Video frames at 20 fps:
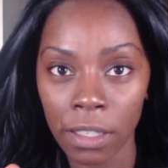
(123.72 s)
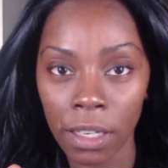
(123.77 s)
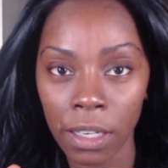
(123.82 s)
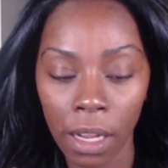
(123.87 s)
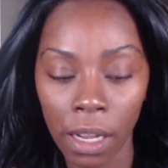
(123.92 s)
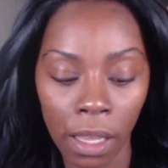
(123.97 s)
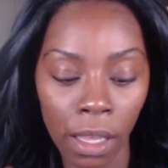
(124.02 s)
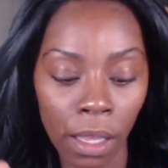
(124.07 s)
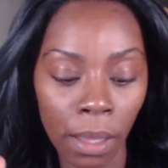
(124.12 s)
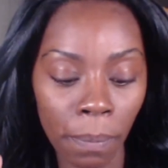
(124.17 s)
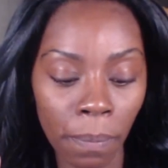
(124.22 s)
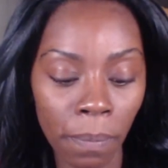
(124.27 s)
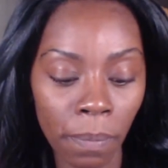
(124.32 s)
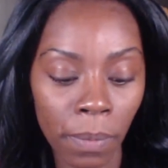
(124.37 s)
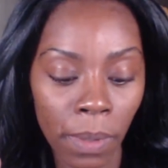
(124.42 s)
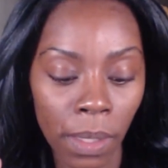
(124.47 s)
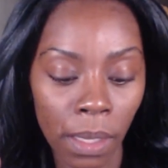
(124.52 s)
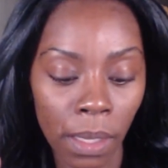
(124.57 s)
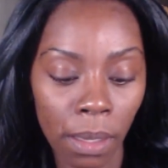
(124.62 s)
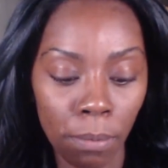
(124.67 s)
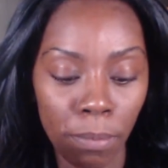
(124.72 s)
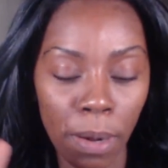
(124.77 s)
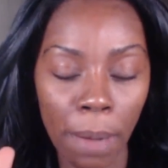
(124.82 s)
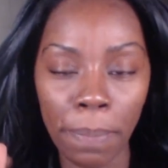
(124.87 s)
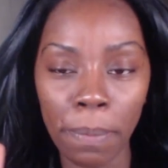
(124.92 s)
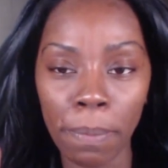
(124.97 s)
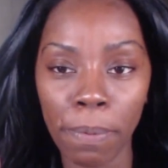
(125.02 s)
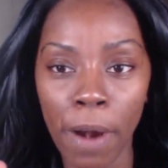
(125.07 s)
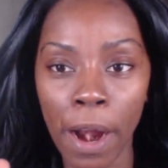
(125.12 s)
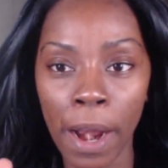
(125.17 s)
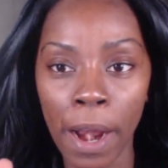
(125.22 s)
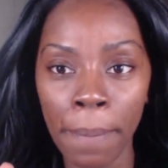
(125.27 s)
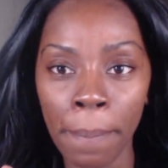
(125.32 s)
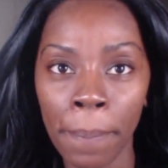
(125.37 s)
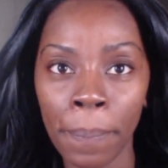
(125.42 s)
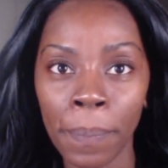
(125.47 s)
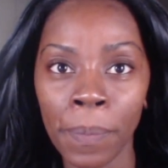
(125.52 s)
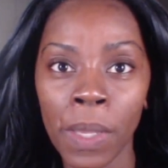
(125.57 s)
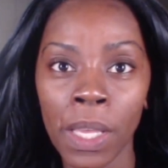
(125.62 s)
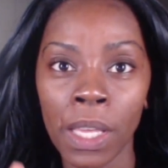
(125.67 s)
Prep and
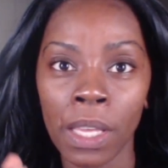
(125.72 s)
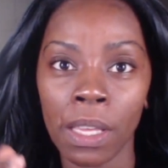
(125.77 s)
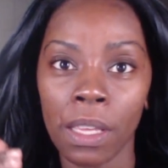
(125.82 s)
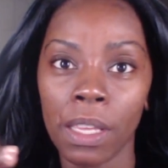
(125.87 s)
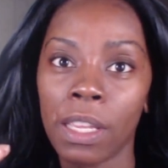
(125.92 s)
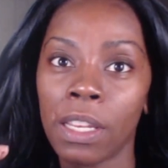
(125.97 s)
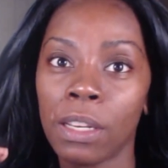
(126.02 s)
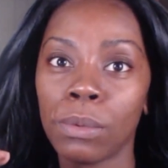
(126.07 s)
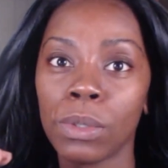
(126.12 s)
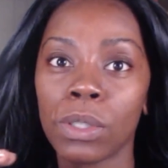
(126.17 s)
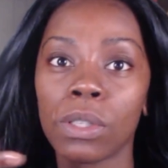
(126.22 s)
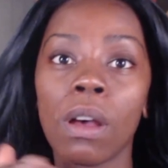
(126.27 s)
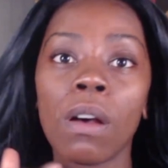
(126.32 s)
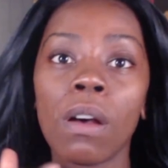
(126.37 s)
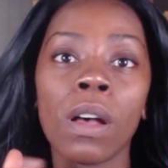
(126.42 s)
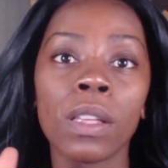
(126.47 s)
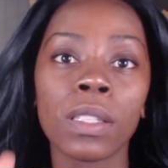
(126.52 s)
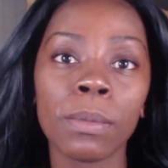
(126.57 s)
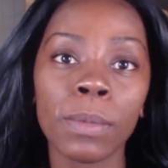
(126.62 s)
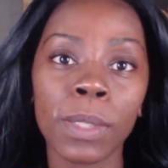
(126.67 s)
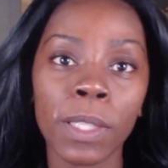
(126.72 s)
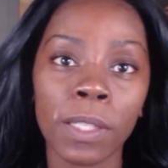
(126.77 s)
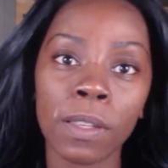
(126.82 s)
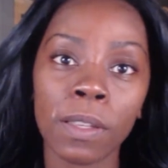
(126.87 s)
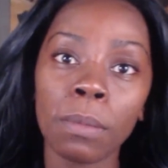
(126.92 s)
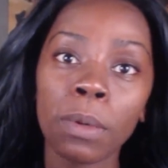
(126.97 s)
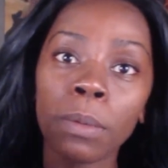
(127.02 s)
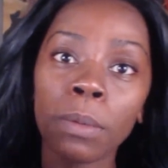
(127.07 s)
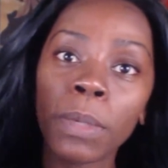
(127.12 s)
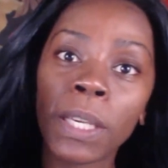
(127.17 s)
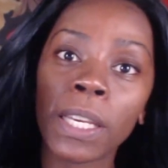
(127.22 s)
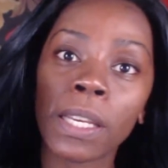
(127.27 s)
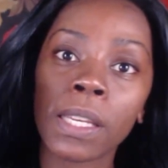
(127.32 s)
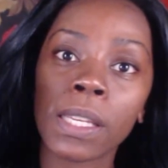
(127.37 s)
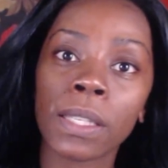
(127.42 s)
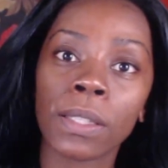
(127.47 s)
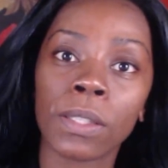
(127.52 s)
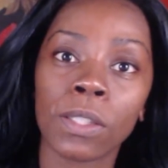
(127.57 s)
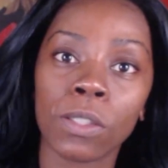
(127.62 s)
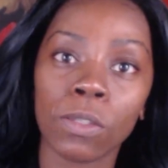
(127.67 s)
Prime, and it was awesome in the summer
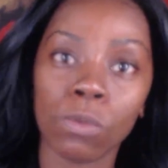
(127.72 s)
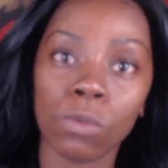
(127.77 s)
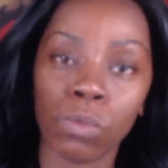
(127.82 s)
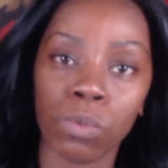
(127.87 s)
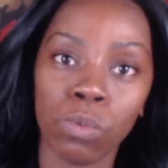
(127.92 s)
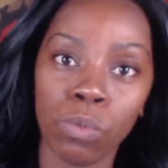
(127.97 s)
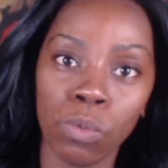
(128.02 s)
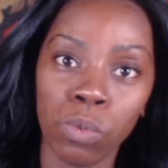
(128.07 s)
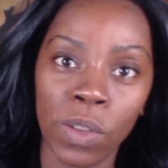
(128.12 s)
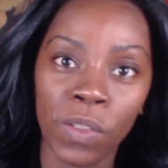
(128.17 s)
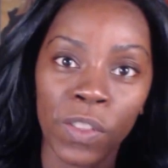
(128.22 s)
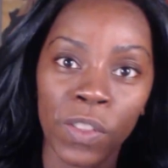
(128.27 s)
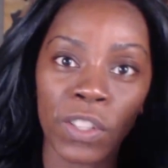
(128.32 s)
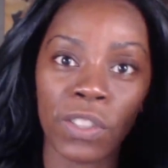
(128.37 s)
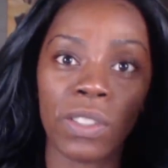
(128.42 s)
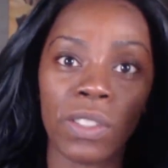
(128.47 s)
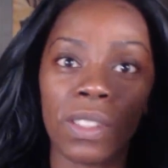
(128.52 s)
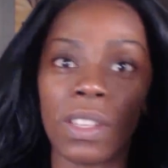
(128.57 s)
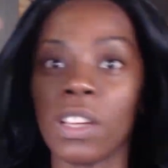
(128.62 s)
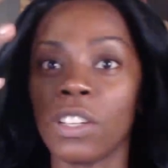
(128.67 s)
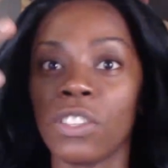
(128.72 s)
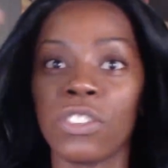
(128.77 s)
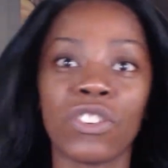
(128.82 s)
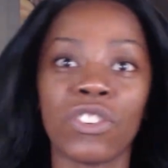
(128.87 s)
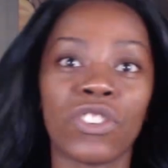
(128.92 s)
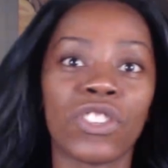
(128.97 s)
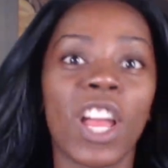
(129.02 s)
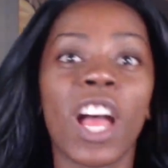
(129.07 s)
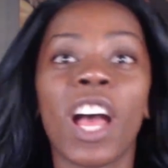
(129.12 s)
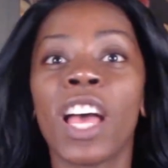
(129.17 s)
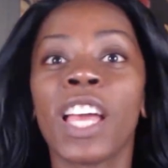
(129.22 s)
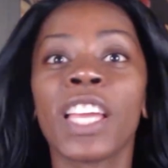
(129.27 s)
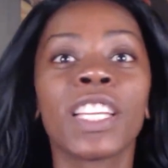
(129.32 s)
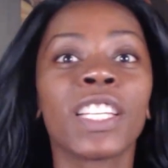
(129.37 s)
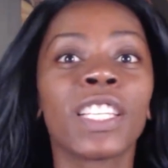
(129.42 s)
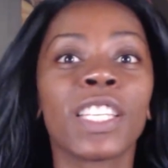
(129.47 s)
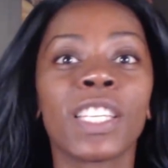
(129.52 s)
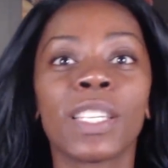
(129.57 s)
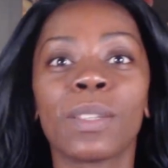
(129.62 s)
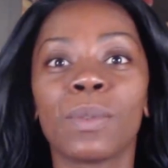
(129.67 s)
because when the sun
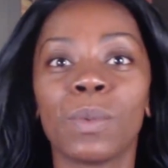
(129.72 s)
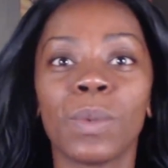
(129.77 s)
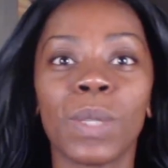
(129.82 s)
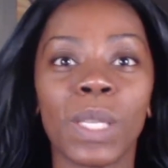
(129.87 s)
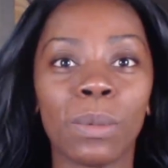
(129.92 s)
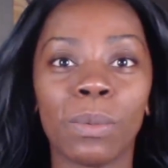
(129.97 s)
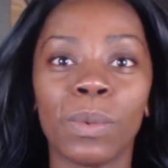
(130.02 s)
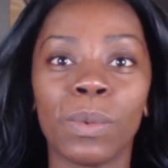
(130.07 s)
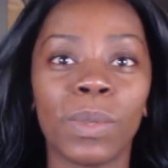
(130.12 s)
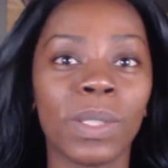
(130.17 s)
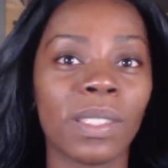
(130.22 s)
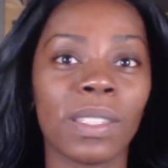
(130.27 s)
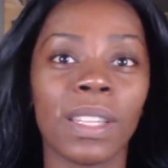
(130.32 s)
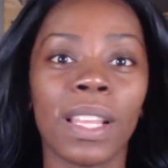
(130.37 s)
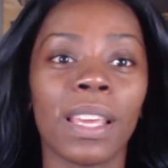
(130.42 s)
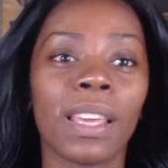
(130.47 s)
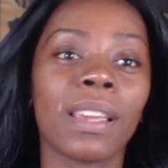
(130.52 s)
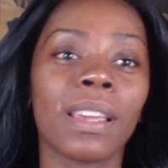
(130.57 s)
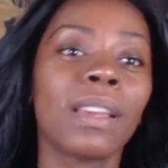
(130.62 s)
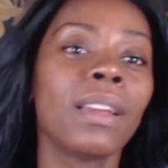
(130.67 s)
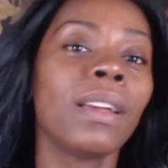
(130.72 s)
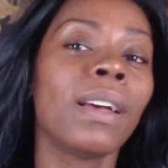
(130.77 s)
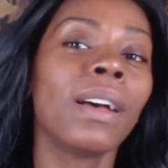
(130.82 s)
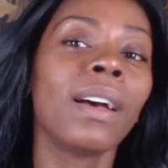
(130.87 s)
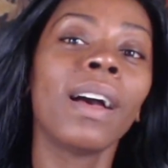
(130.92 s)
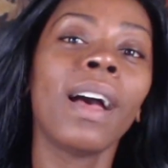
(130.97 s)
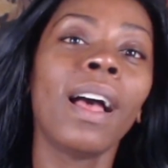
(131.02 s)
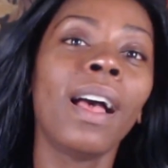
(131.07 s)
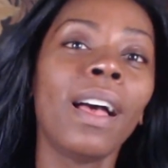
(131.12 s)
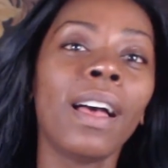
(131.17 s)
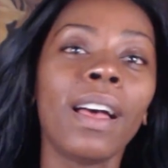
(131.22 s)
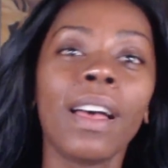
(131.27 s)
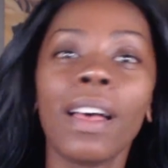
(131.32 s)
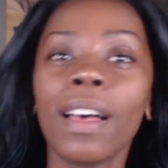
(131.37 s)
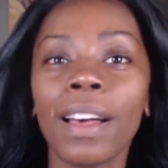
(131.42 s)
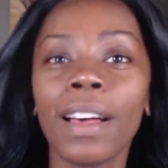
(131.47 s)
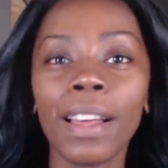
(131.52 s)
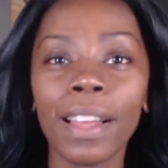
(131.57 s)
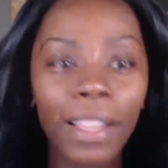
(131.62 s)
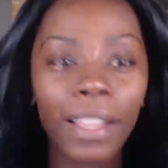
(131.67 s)
shined, it was like
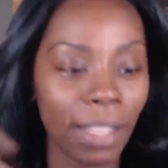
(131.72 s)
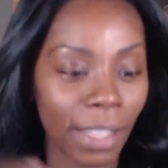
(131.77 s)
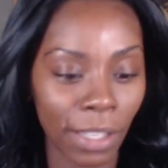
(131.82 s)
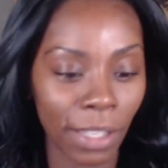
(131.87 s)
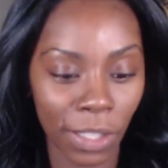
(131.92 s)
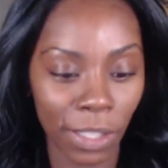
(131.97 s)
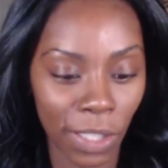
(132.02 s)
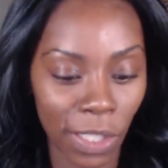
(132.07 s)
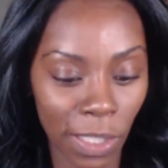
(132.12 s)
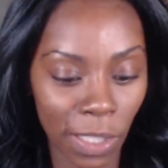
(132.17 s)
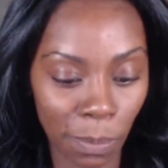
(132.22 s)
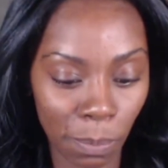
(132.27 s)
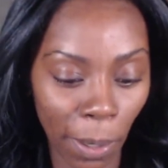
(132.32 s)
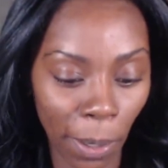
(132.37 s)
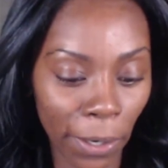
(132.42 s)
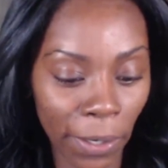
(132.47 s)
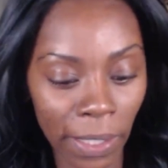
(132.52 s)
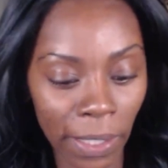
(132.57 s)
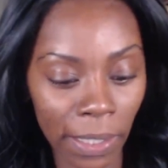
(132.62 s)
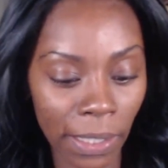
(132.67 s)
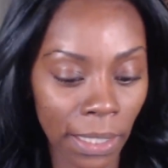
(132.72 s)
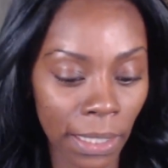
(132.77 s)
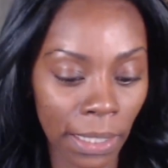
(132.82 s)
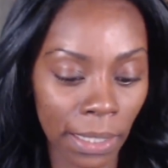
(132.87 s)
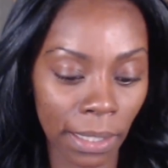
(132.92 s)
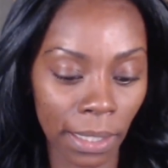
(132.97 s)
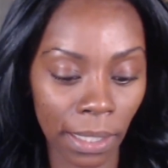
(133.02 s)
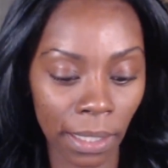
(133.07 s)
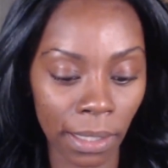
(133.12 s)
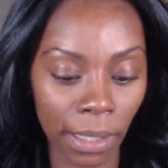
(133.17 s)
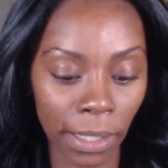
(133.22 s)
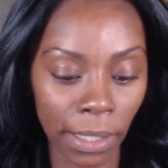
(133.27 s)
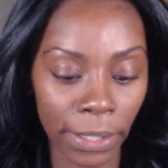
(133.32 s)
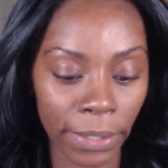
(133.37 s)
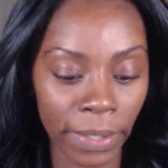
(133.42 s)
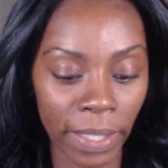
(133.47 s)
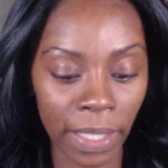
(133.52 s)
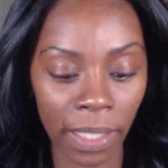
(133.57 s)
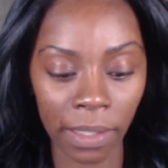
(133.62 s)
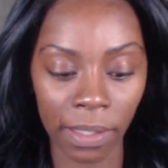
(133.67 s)
sparklies and
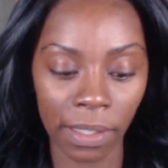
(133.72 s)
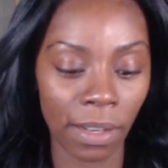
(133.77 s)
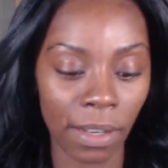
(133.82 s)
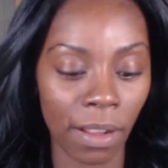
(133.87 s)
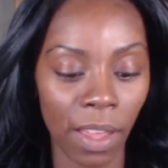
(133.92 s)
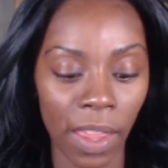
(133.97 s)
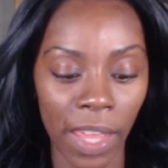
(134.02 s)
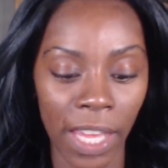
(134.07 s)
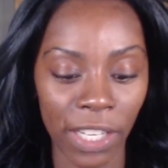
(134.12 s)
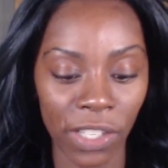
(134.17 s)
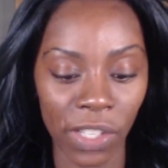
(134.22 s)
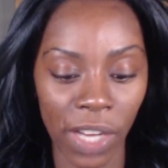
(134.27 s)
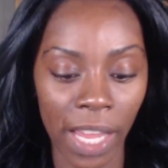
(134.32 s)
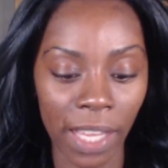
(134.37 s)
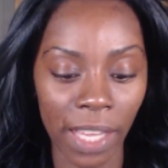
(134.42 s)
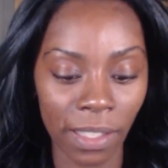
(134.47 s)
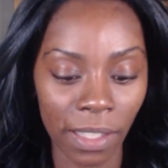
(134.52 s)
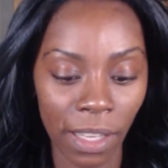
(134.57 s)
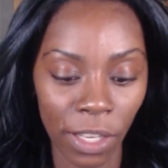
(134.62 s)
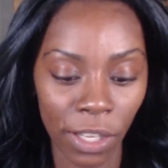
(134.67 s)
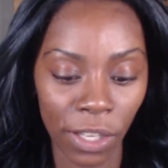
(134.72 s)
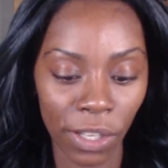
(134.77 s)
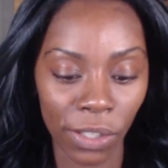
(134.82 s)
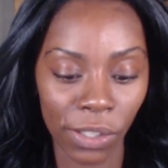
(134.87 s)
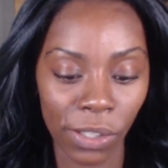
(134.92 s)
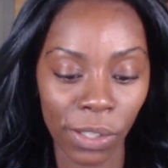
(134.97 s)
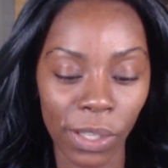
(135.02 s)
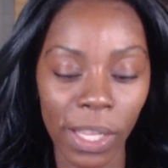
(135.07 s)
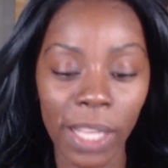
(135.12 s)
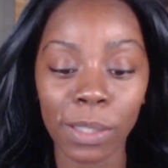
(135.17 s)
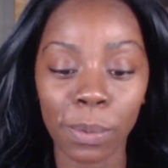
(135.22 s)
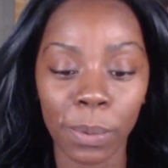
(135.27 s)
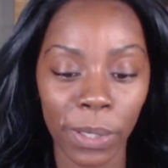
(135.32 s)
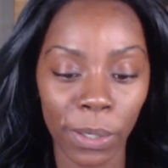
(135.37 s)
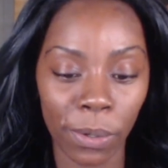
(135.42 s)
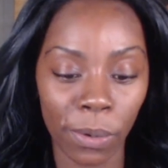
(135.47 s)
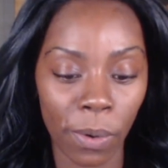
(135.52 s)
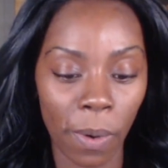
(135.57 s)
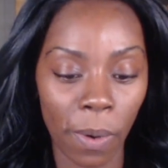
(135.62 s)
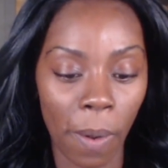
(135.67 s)
glitteries and all that jazz. So that's pretty
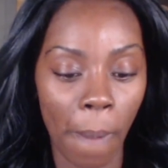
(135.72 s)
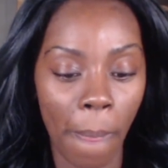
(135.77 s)
cool.